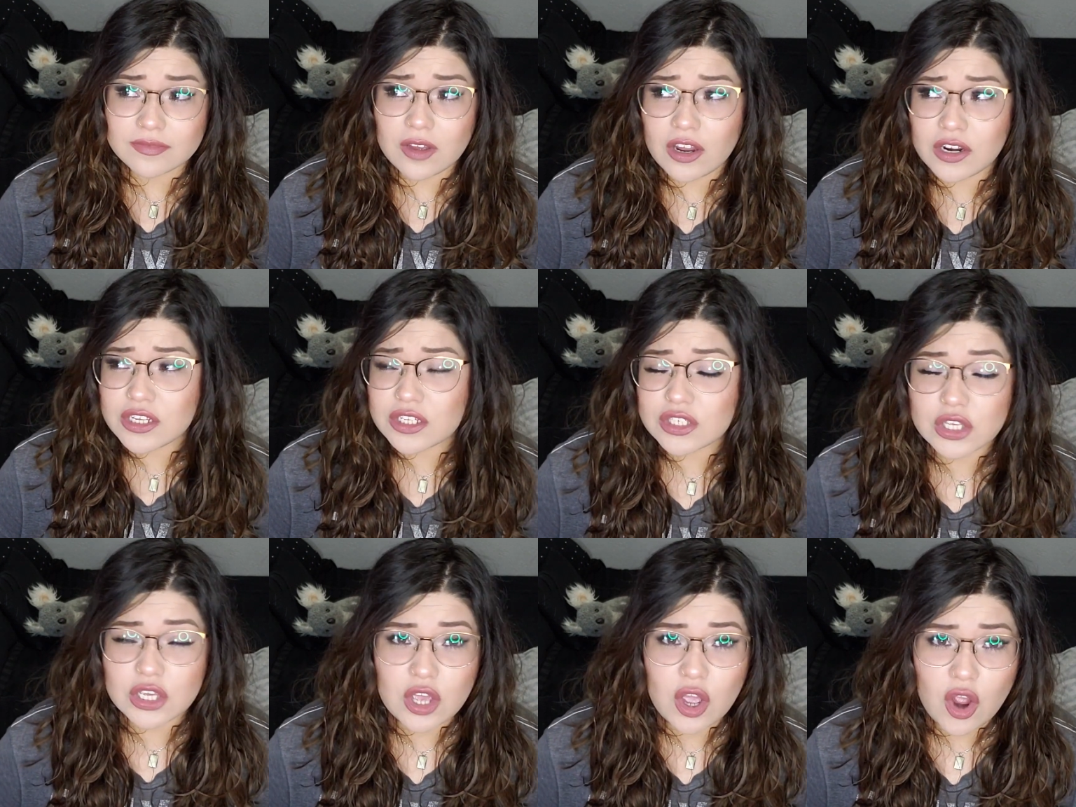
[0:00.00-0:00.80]

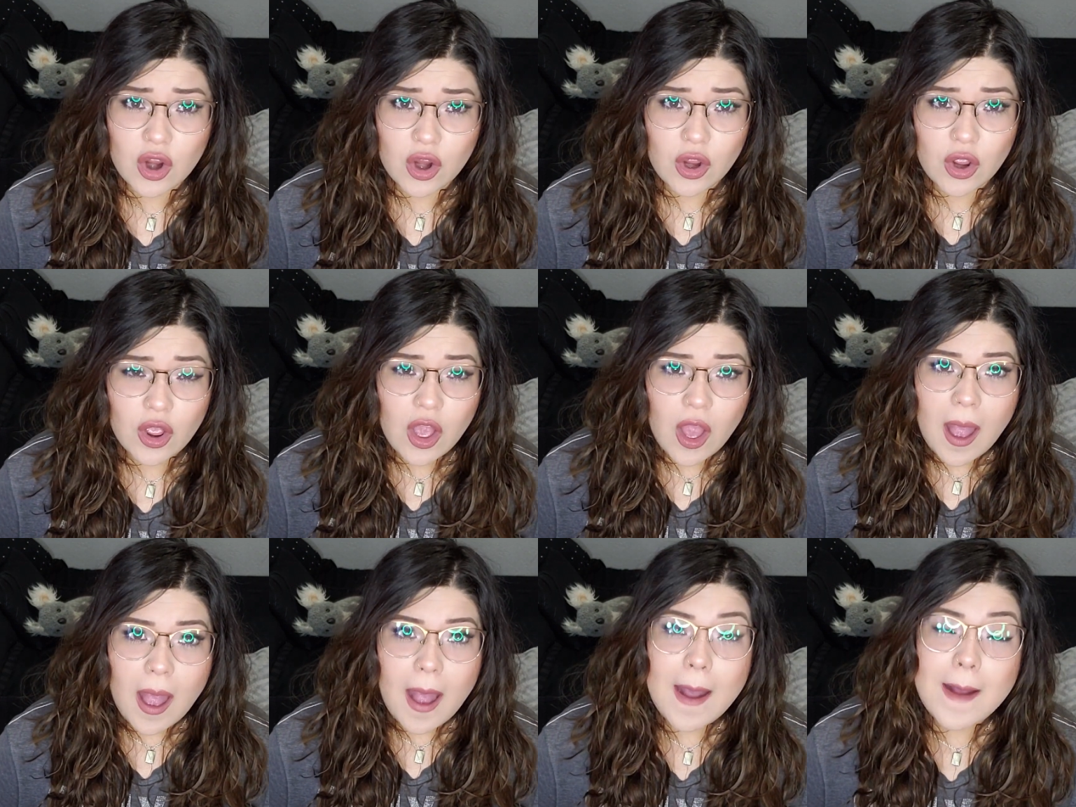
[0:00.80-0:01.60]
honestly are
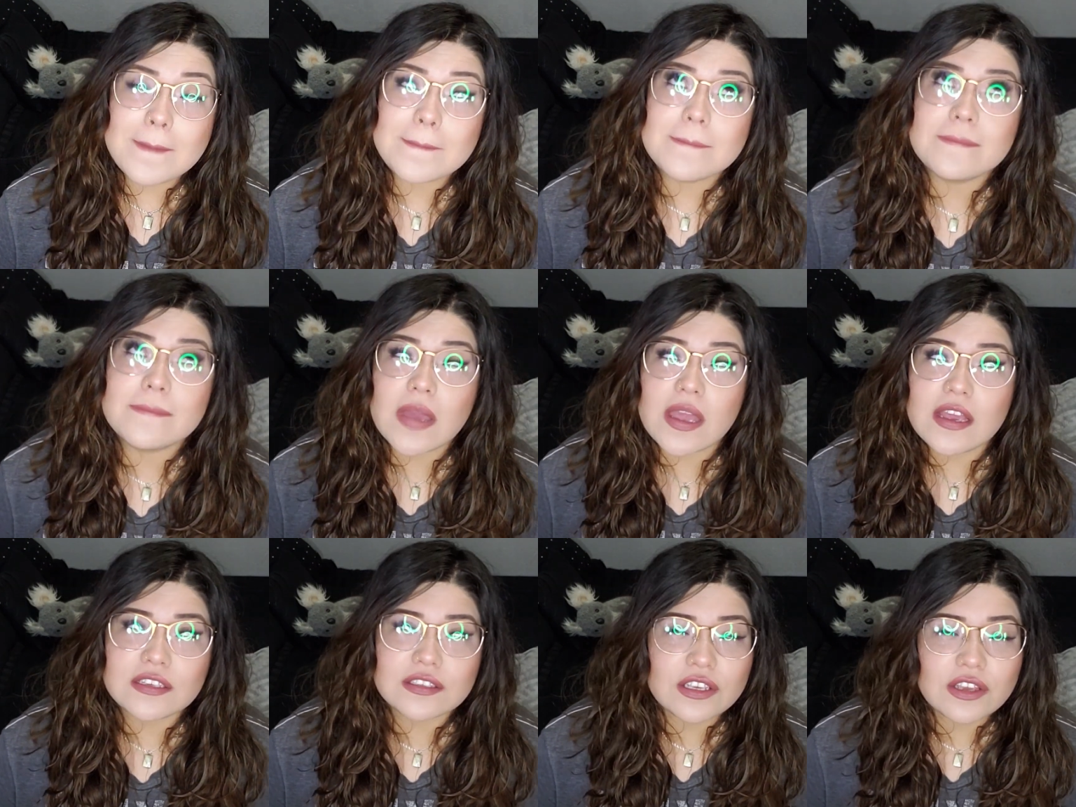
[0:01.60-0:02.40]

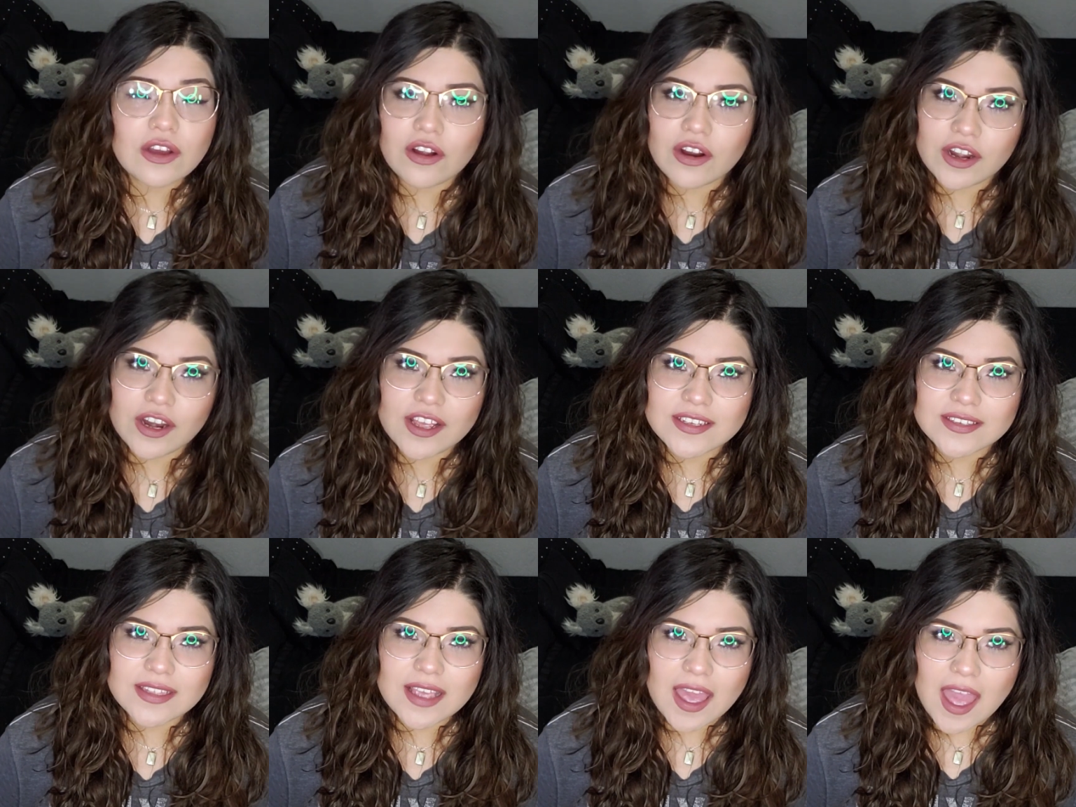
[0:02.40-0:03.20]
amazing
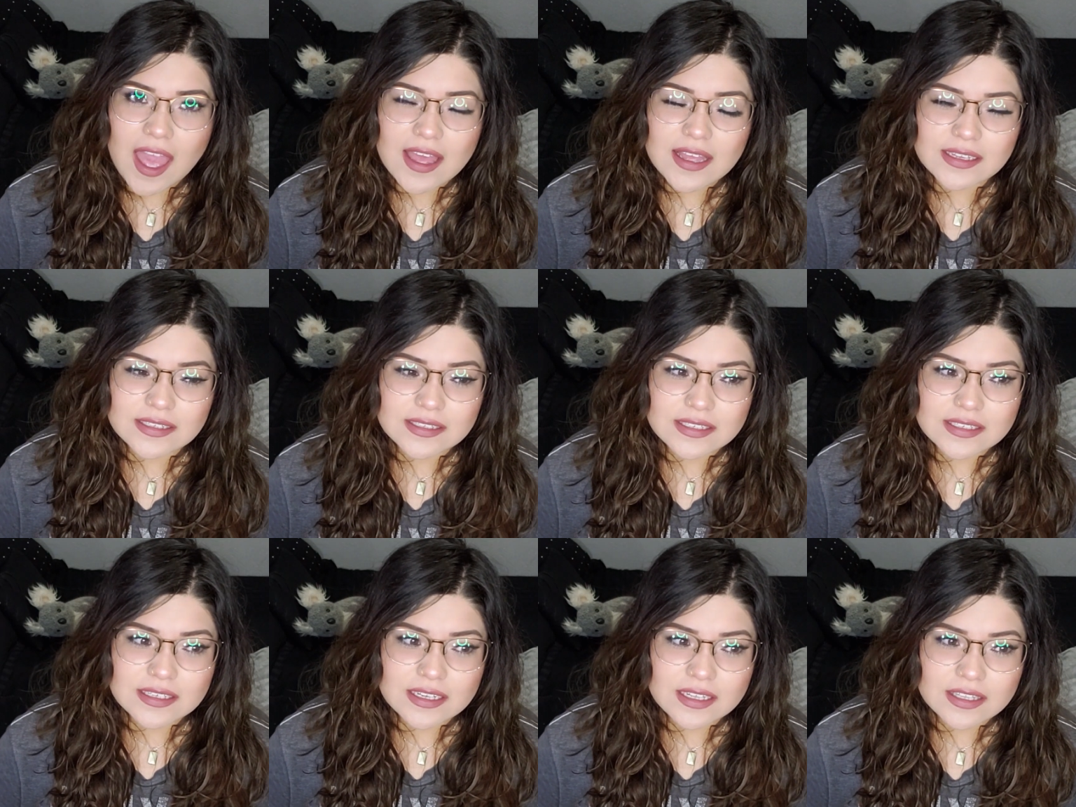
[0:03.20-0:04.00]
artists,
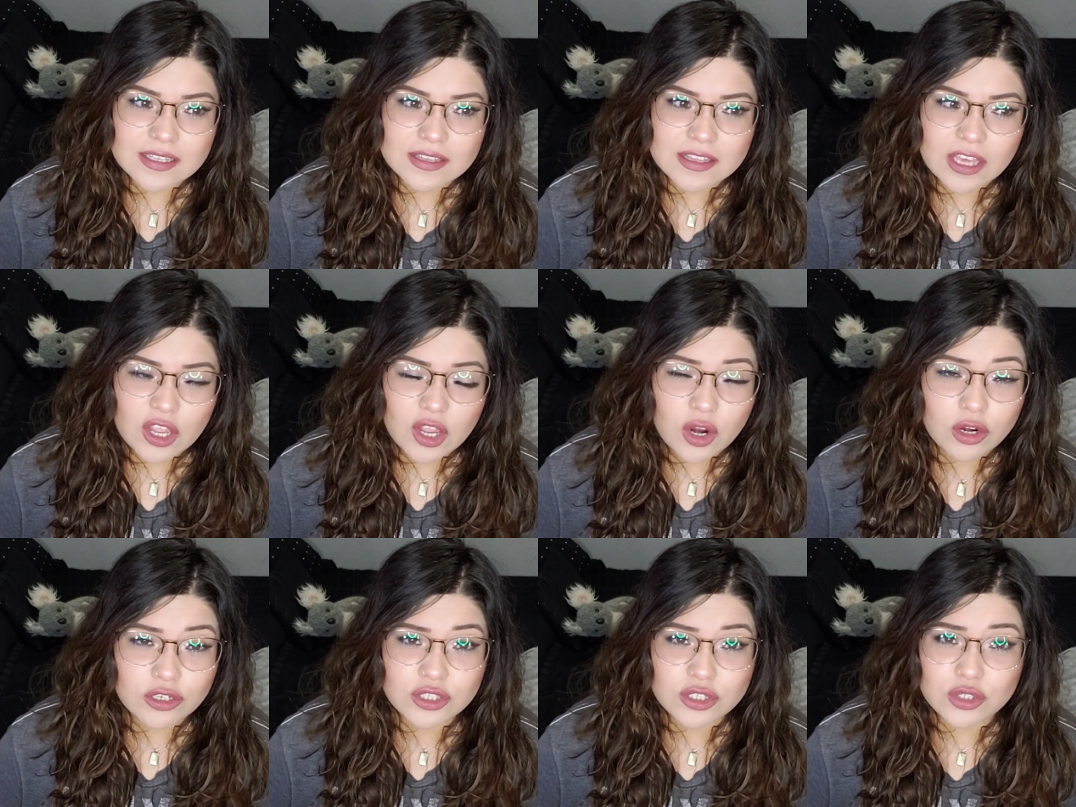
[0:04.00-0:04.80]
and they
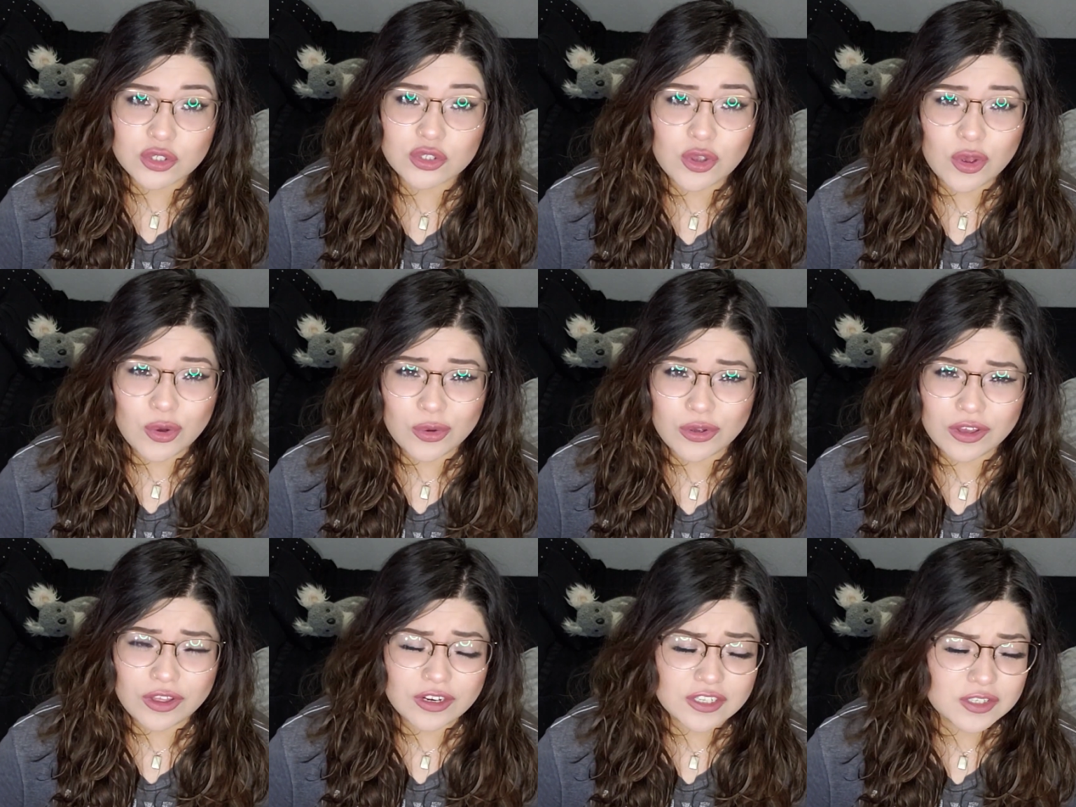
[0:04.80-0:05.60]
are just so
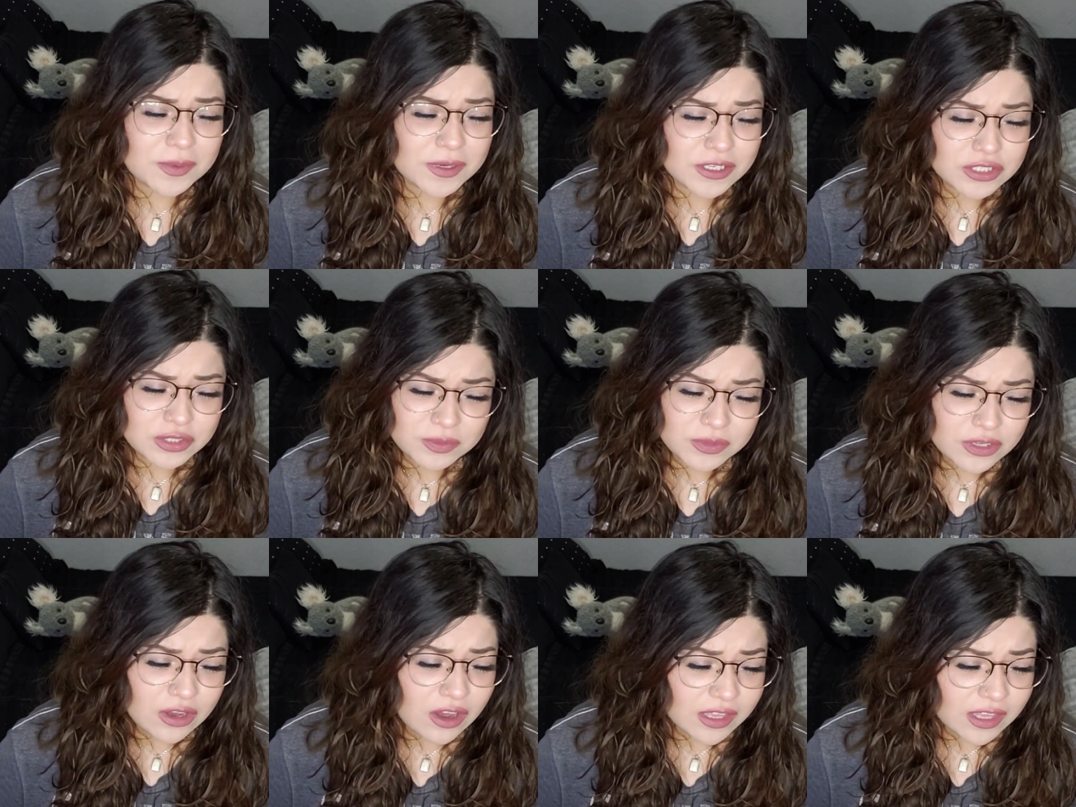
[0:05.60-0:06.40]
good, especially
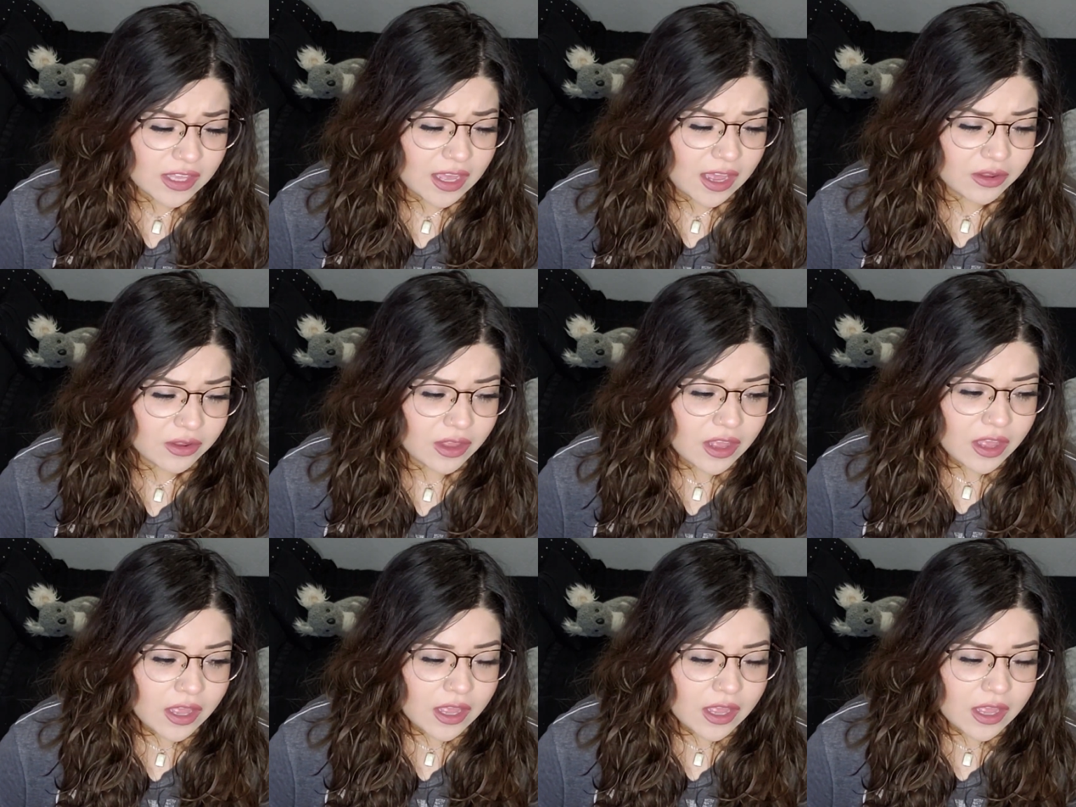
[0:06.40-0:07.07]
Miyagi. I